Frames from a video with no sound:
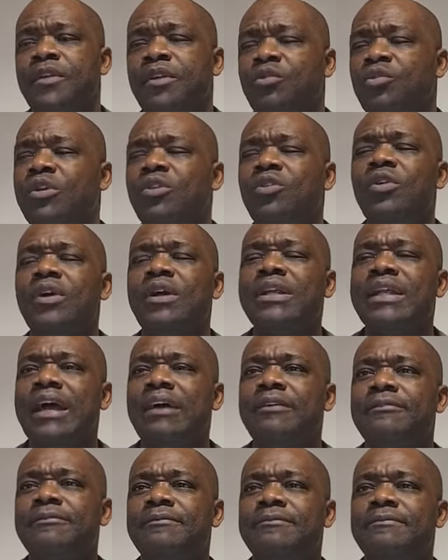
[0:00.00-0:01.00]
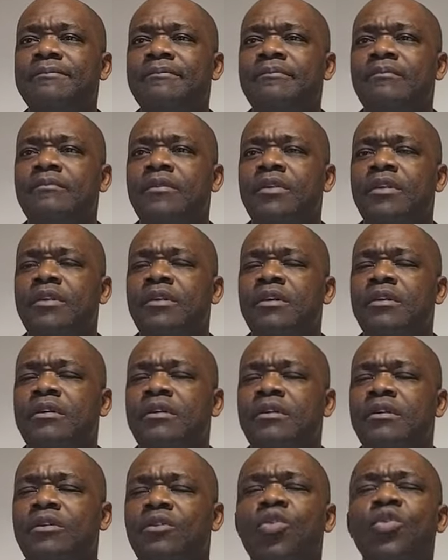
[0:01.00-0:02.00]
With long life.
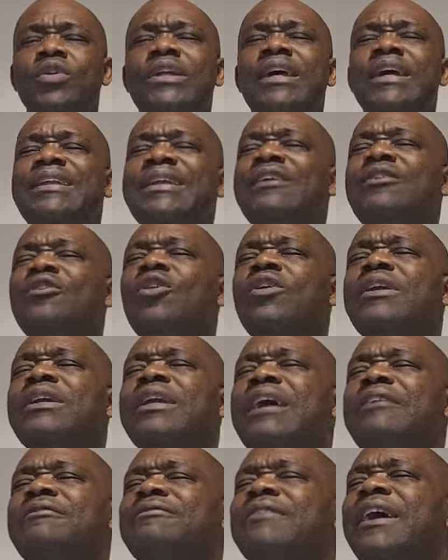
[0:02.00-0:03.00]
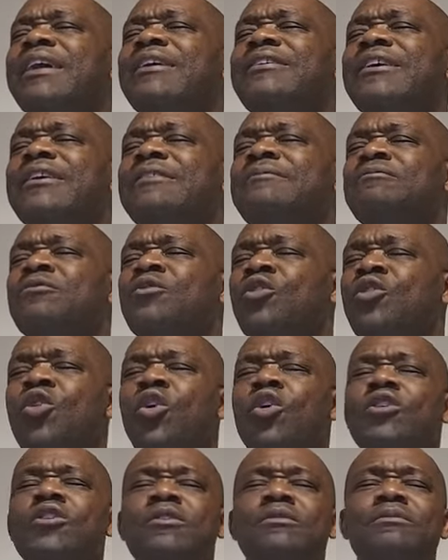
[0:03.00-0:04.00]
Good health and long life and
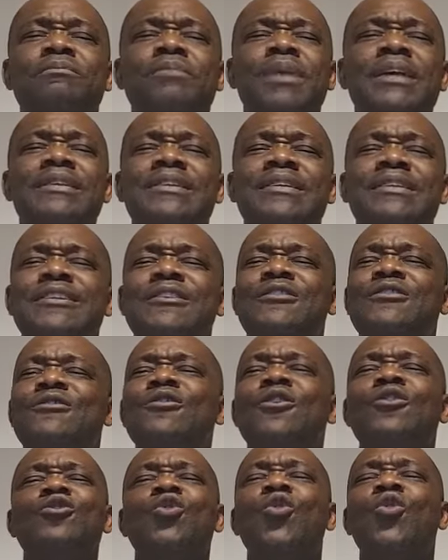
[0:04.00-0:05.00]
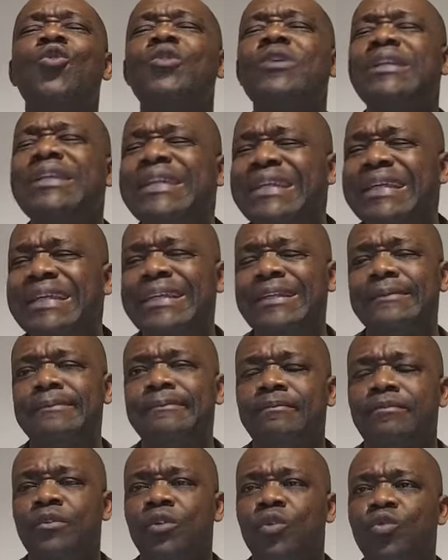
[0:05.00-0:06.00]
God's blessings. It's not only
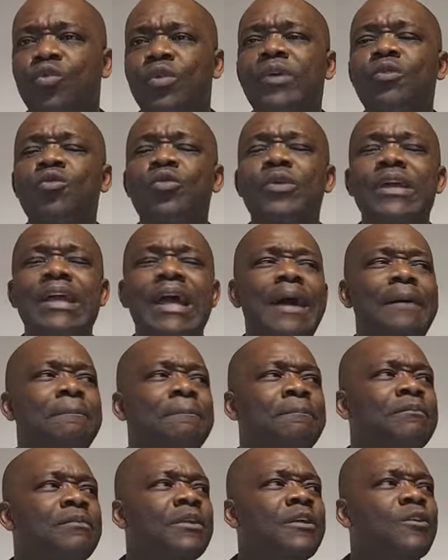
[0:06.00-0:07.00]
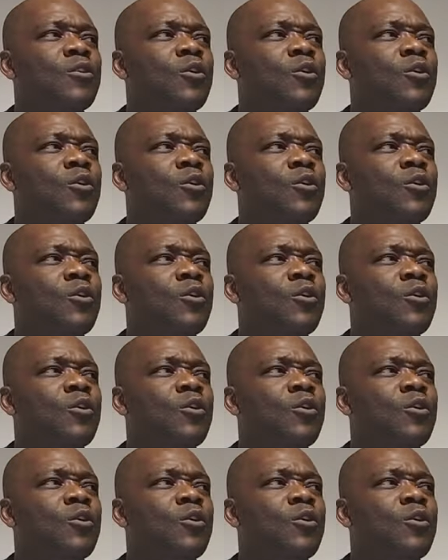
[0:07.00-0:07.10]
when we are, you